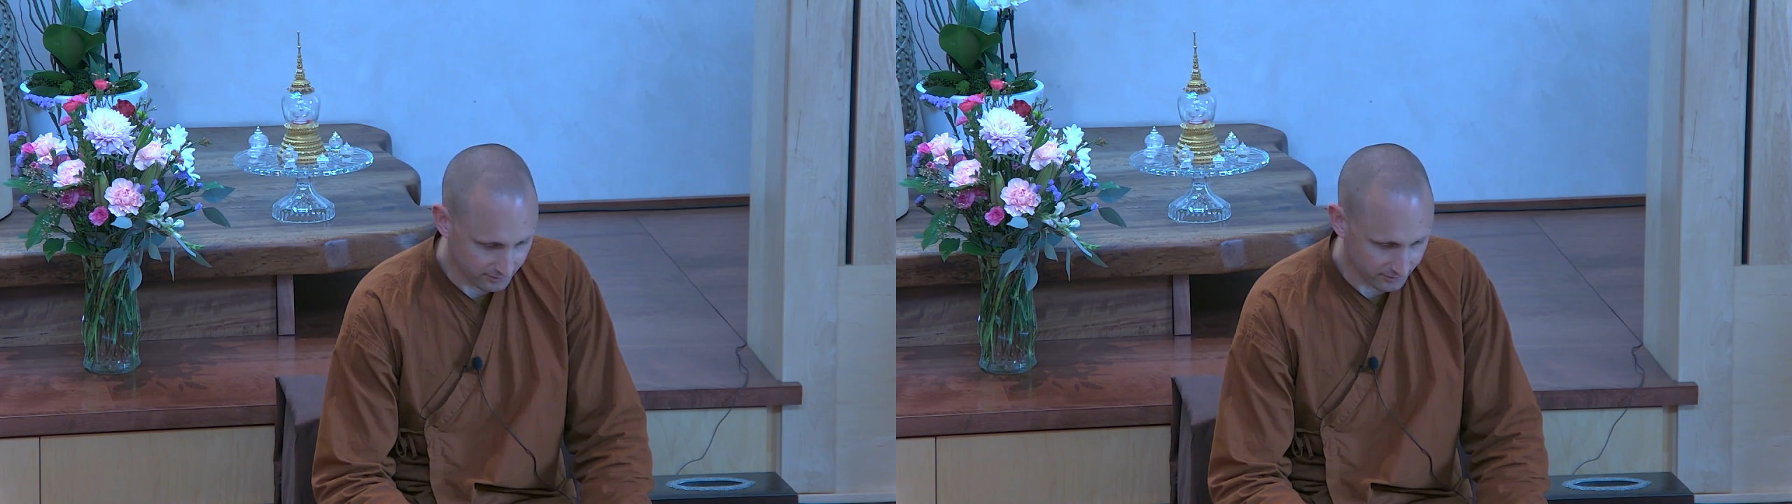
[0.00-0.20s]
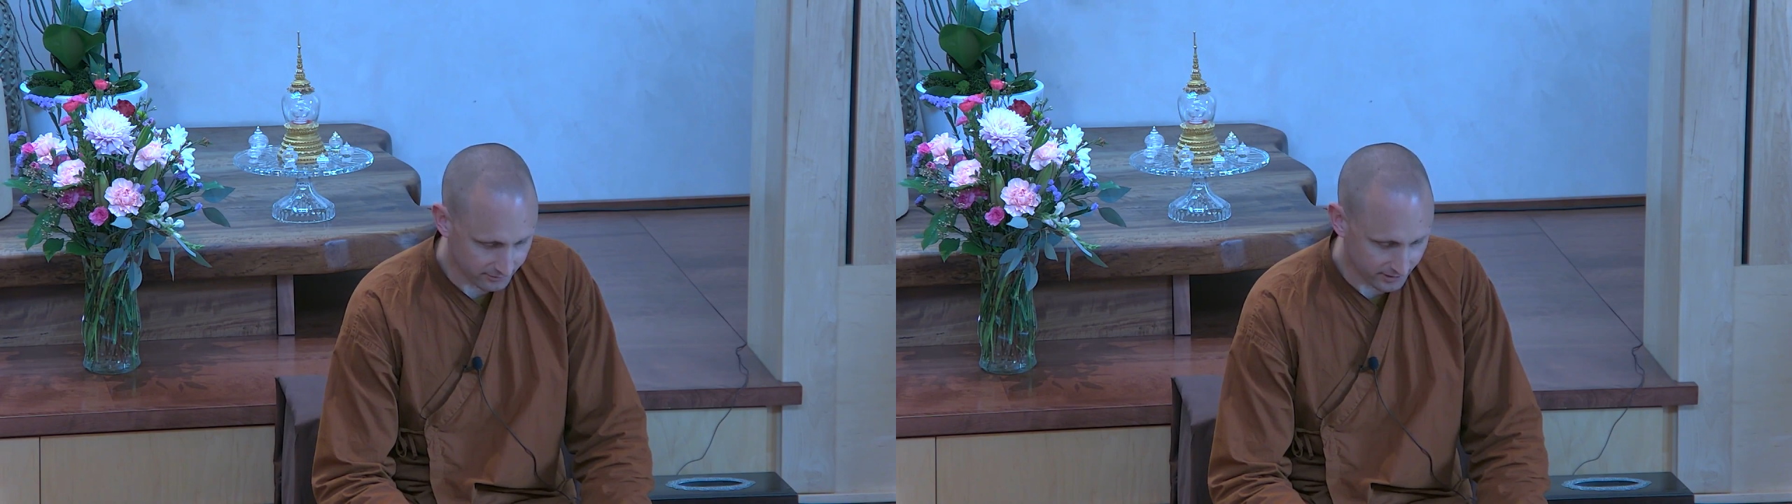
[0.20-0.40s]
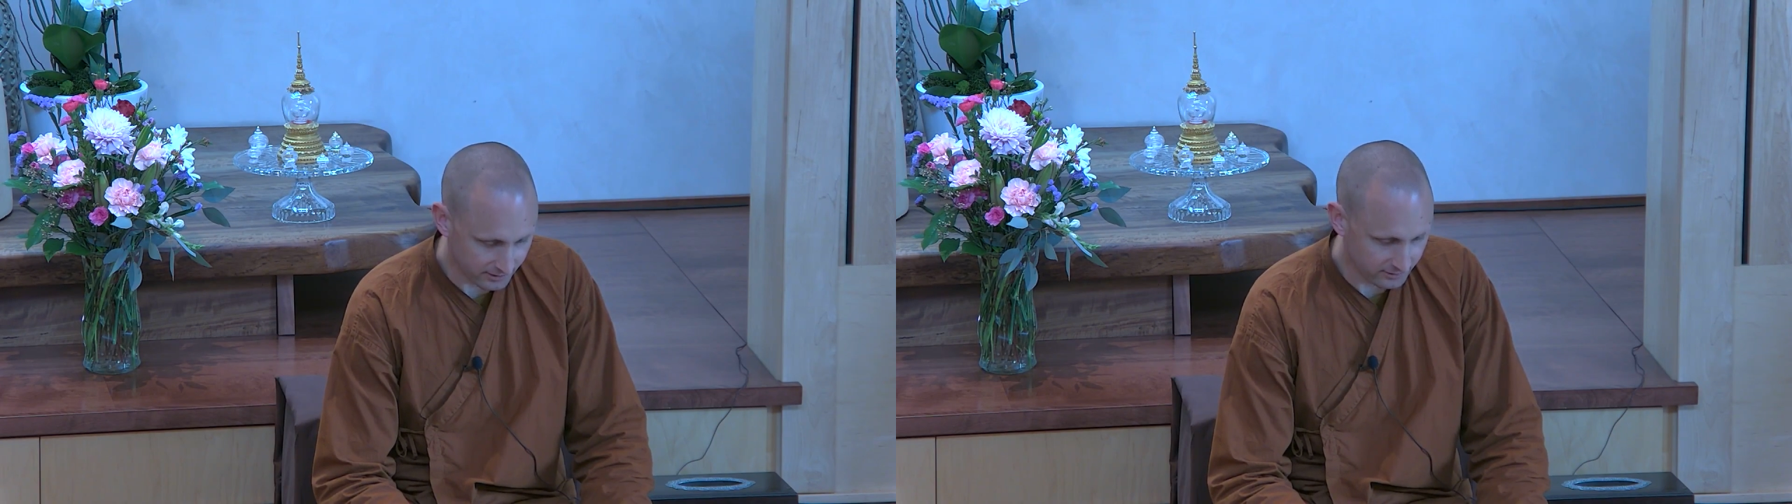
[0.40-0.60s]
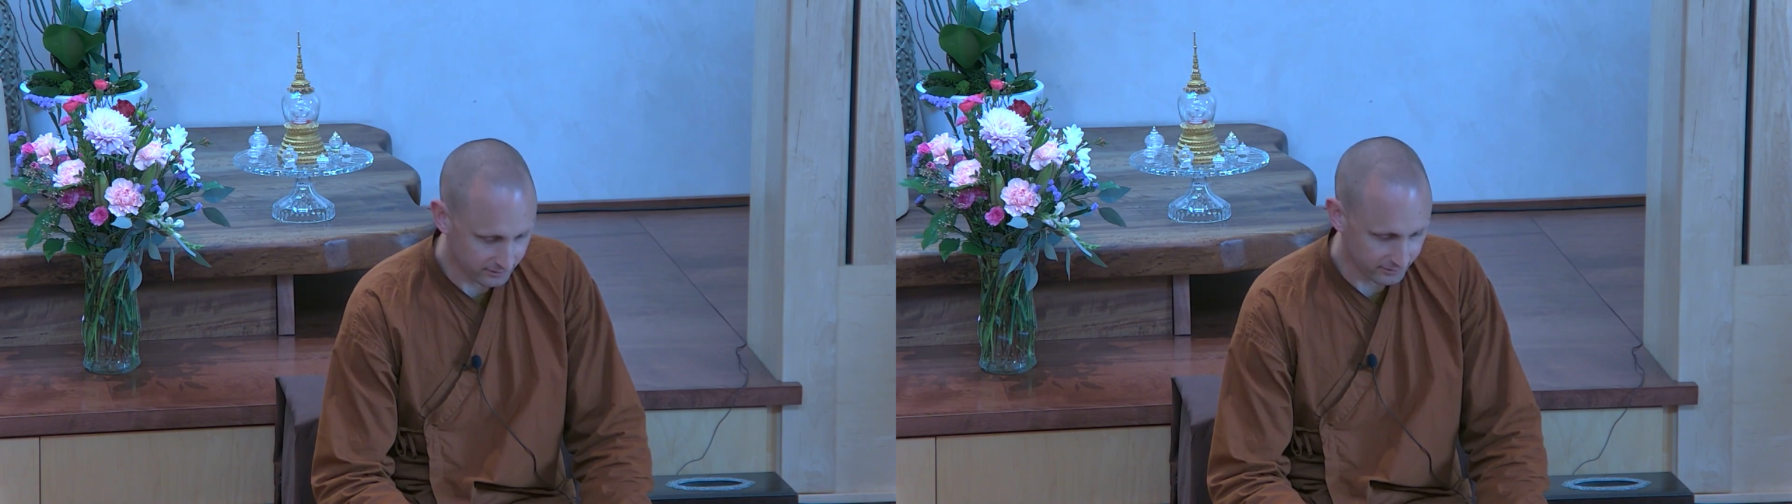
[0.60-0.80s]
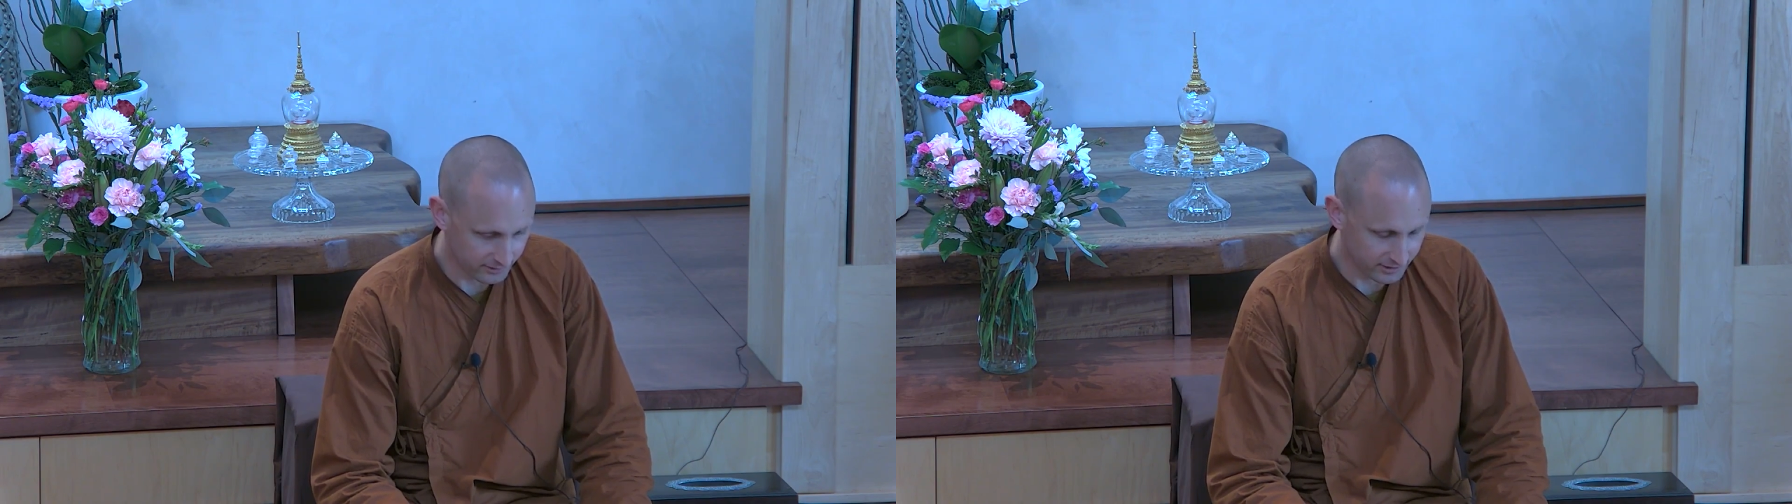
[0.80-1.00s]
factors of
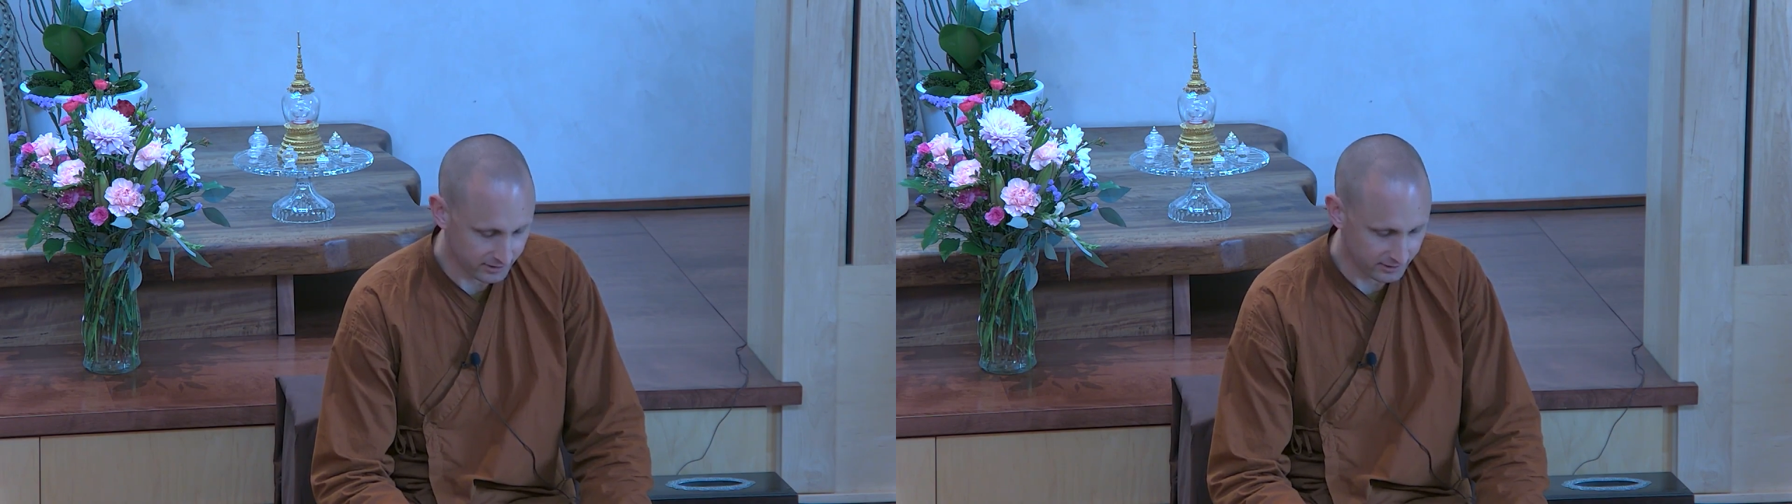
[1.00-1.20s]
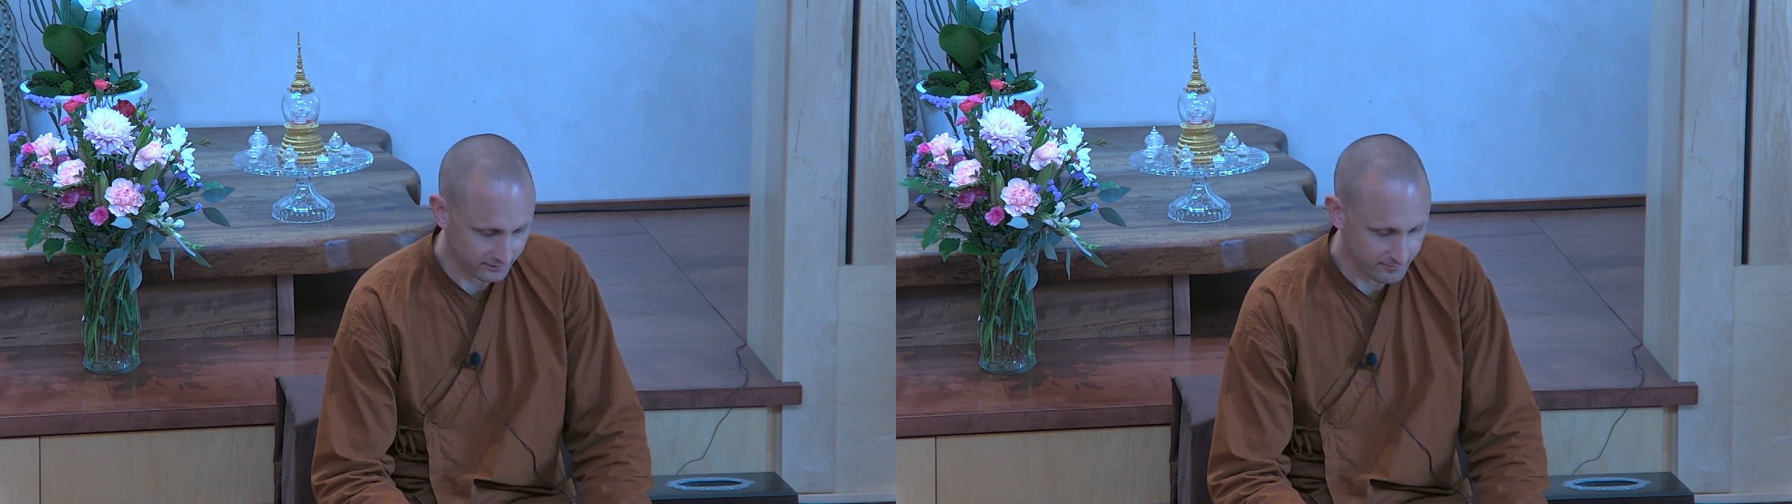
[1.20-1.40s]
a king.